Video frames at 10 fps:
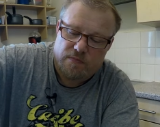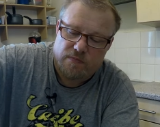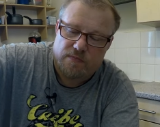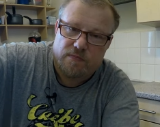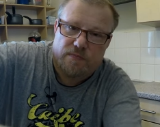
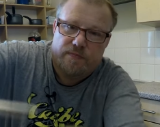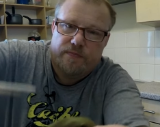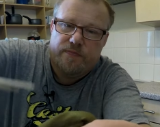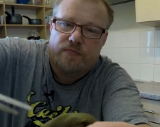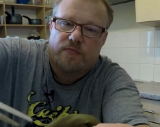
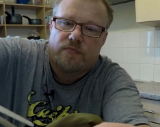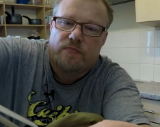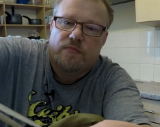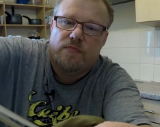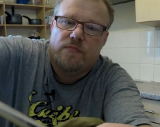
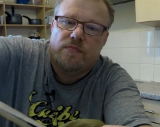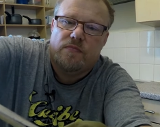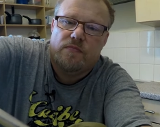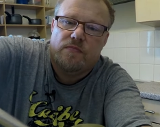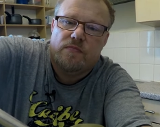
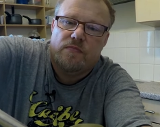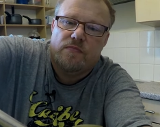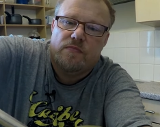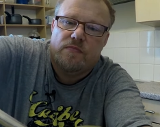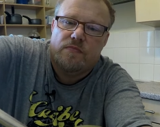
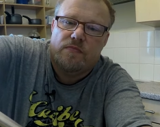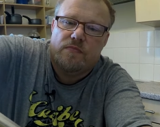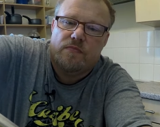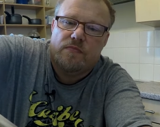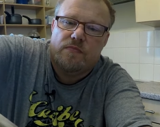
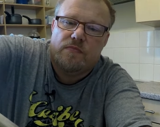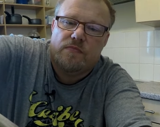(silence)